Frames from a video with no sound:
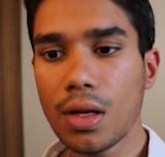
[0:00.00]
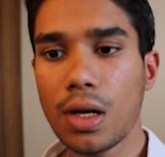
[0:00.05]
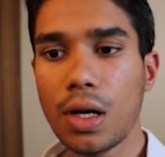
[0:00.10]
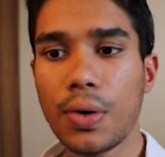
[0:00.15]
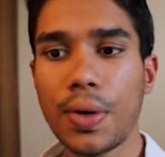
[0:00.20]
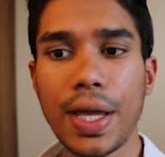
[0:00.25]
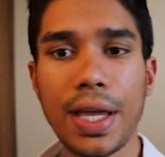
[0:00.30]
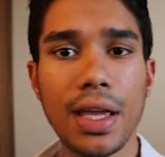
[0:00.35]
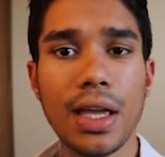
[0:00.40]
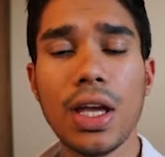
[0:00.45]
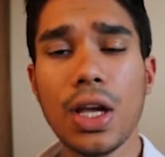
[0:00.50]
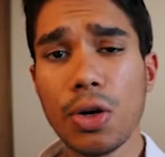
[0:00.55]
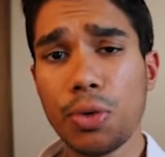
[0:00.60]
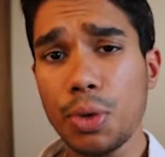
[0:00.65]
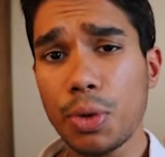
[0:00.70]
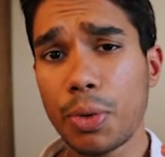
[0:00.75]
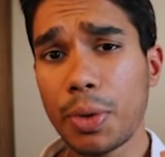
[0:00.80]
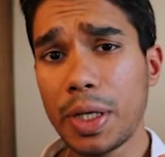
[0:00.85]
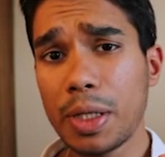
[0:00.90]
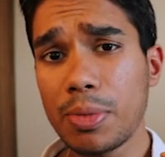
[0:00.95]
Okay, we
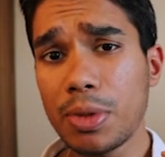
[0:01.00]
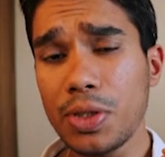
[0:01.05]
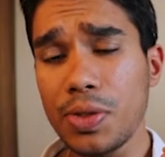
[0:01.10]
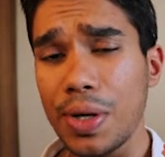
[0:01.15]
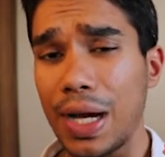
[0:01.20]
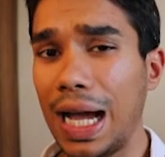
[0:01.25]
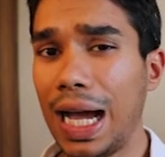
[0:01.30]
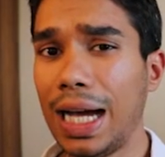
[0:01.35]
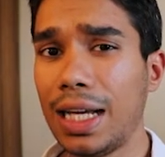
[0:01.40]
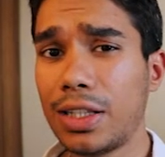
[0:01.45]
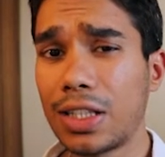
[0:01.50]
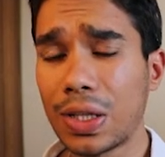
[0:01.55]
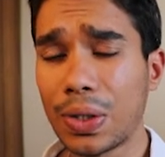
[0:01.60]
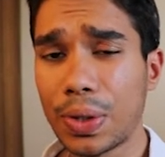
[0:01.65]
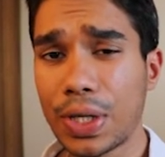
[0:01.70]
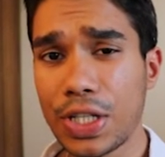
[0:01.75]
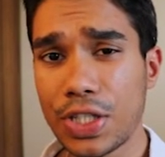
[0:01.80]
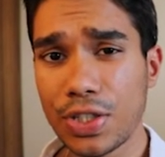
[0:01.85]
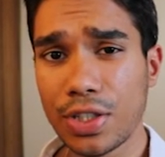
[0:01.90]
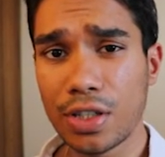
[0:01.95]
were able to add the
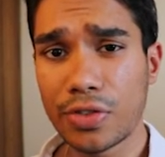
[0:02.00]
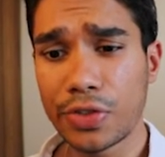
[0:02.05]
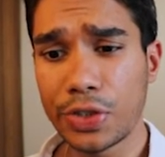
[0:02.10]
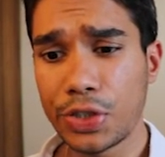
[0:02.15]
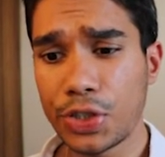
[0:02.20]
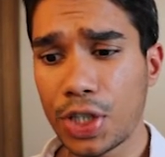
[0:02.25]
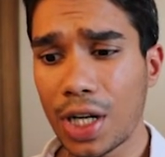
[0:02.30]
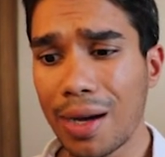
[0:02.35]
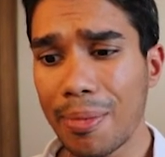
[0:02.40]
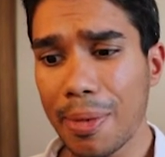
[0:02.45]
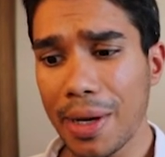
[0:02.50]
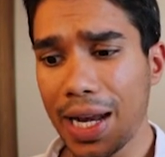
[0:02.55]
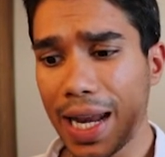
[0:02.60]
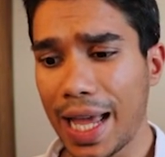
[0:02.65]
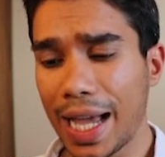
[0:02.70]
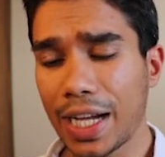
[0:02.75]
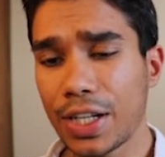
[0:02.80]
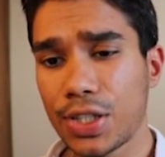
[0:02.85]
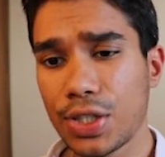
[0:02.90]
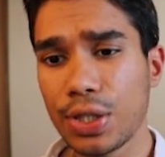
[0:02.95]
location of our shop, and
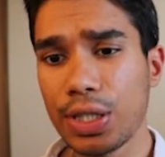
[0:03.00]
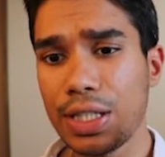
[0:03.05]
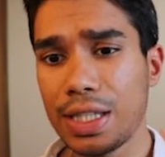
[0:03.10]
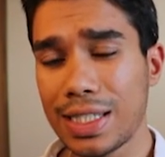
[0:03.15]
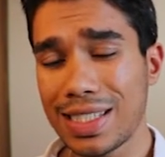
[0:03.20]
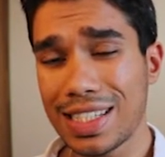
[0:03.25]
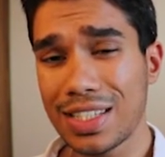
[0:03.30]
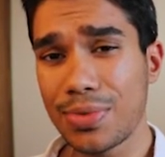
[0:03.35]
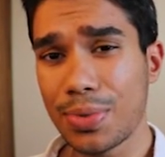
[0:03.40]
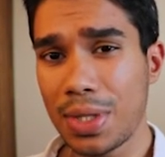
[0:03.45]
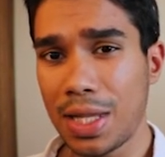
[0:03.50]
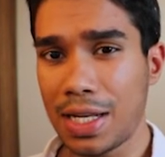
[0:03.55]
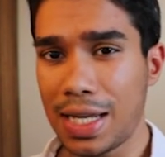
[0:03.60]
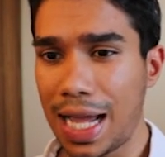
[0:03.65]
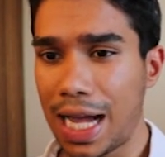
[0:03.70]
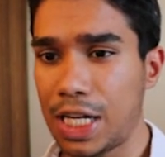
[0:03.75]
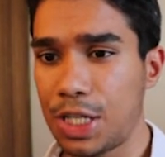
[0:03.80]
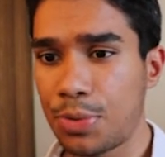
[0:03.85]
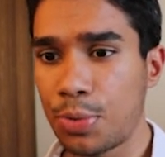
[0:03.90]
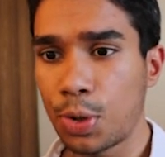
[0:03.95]
actually this is what the
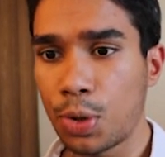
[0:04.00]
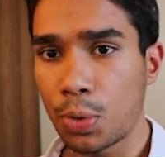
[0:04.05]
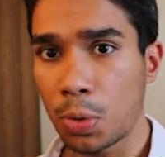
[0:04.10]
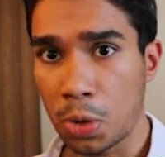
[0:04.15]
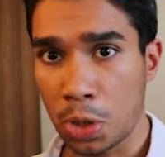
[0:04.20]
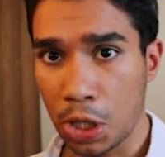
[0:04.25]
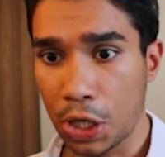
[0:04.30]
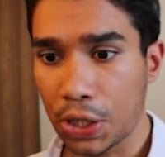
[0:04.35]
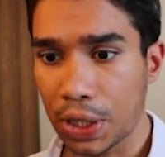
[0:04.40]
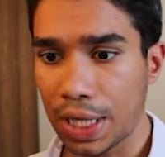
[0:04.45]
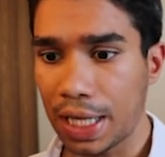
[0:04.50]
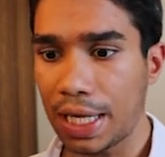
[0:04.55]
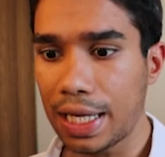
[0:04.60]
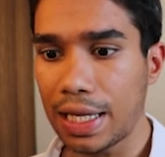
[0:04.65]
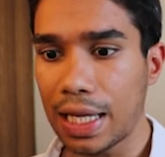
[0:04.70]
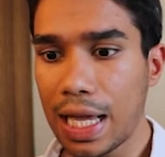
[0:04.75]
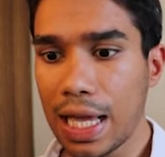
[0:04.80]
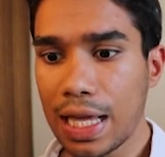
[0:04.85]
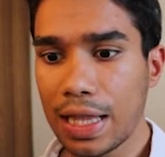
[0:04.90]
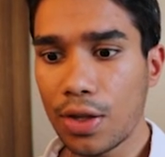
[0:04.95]
dashboard will look like.
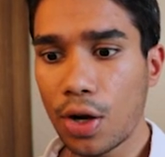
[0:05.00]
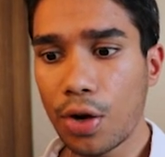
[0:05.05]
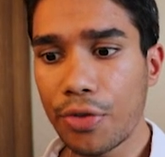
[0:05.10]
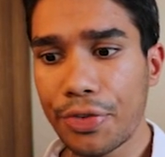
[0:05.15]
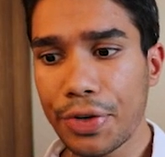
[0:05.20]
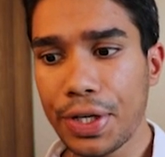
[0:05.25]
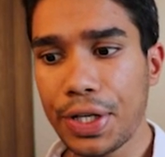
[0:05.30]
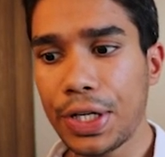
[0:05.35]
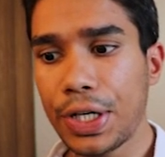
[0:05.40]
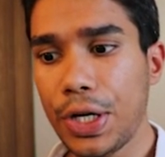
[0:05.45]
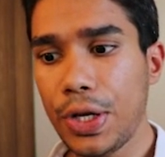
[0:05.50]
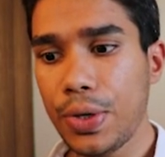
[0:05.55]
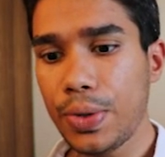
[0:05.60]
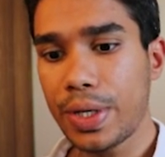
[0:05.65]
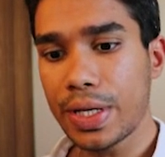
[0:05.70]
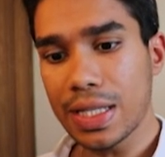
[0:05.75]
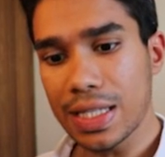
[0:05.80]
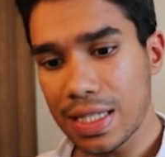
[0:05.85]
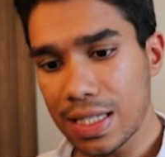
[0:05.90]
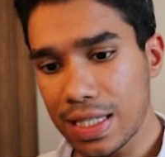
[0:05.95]
Over here you
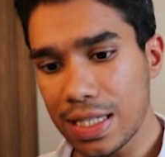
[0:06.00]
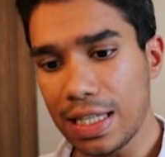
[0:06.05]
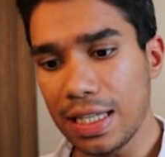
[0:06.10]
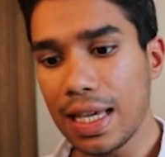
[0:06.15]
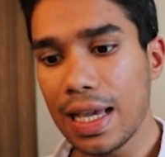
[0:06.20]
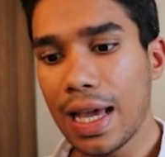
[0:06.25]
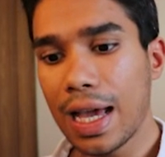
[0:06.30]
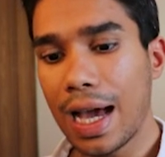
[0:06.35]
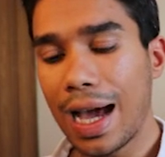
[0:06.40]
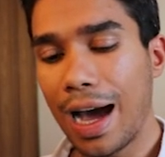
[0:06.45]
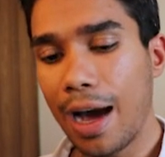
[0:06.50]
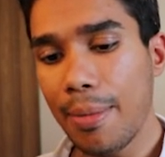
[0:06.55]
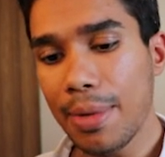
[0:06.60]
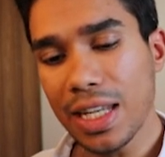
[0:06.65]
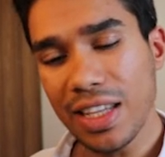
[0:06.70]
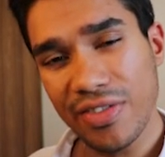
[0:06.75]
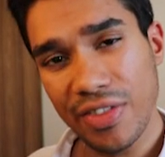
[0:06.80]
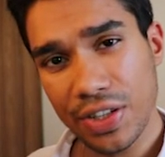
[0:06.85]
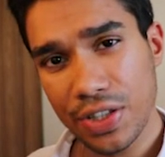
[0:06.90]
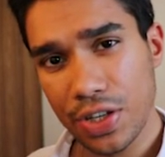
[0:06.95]
can see how
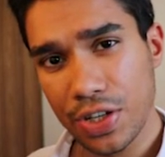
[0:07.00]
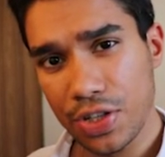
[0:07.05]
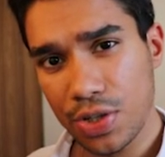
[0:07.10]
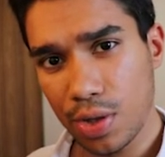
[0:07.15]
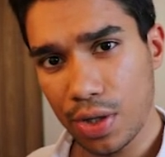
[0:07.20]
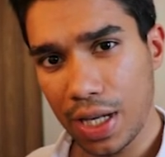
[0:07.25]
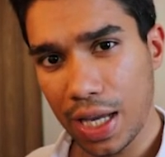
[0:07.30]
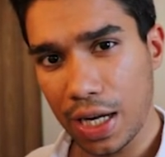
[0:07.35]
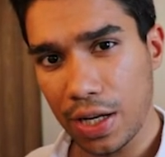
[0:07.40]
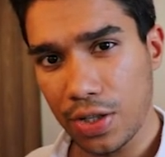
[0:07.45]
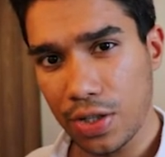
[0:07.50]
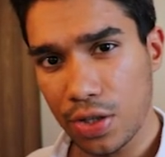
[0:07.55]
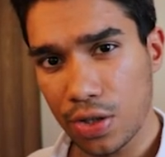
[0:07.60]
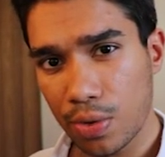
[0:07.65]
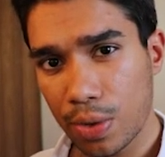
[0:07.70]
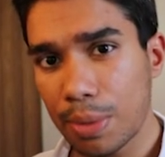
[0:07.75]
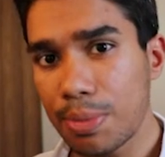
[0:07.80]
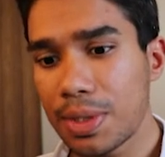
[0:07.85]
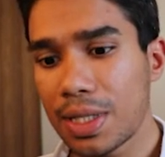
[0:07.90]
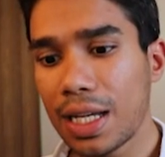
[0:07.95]
many visitors you're getting to your
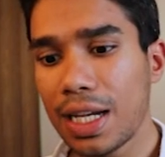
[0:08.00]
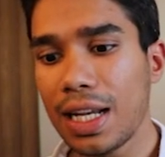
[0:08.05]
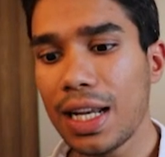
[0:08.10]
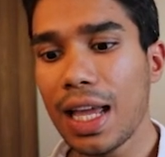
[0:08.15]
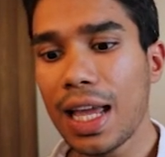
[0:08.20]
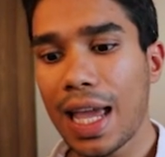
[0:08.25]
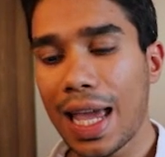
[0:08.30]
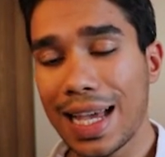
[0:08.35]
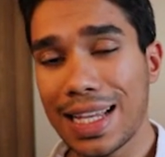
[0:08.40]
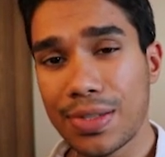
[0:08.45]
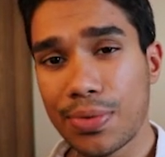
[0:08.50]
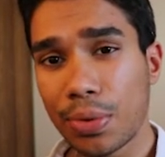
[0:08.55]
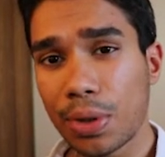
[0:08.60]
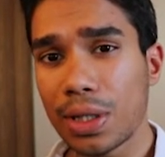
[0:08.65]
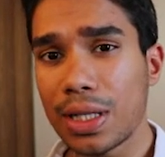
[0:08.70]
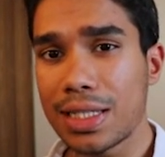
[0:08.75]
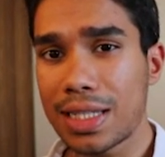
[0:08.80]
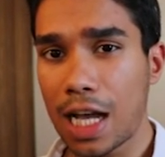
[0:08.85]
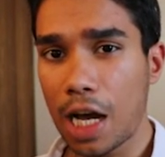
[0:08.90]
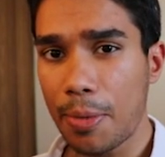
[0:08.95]
website, as well
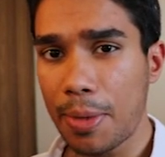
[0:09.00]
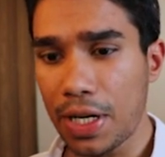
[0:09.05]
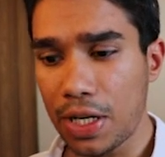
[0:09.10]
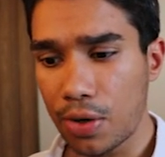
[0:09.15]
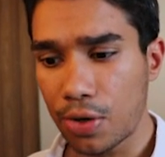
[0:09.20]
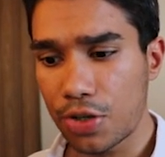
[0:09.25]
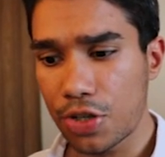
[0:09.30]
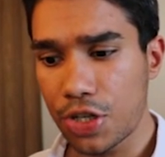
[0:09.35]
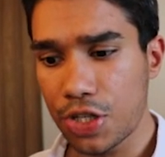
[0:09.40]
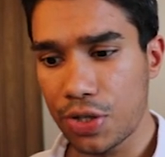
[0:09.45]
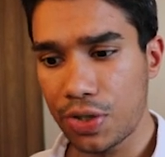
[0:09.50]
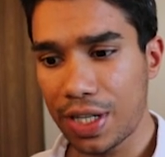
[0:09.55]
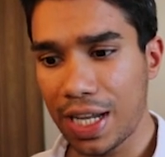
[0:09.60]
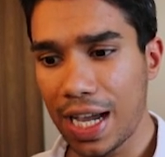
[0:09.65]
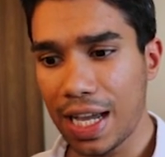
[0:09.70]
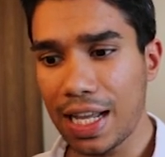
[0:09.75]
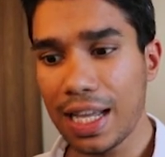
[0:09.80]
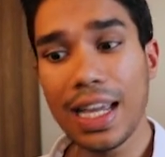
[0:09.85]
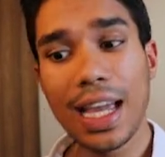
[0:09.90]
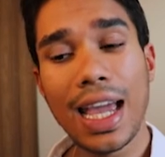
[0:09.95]
as how many orders you're
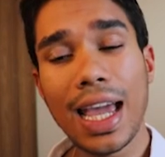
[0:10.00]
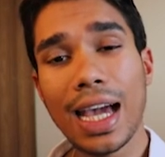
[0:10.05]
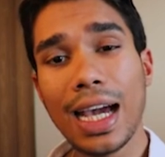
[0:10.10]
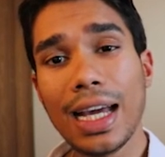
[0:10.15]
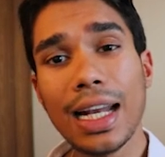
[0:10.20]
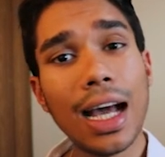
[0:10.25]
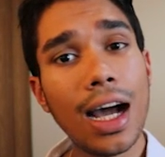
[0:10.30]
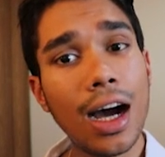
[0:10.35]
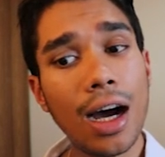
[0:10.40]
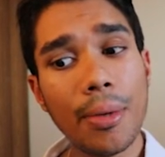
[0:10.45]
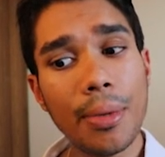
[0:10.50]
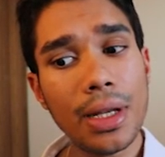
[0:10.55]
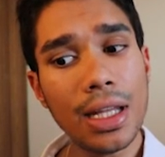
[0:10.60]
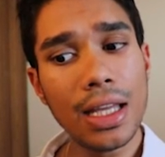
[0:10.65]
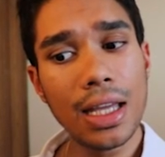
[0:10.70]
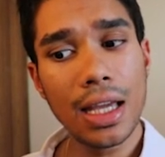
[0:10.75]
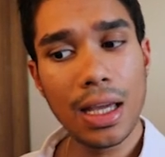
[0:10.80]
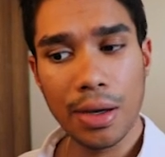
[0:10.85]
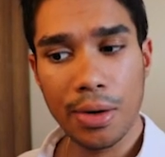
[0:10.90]
getting and how many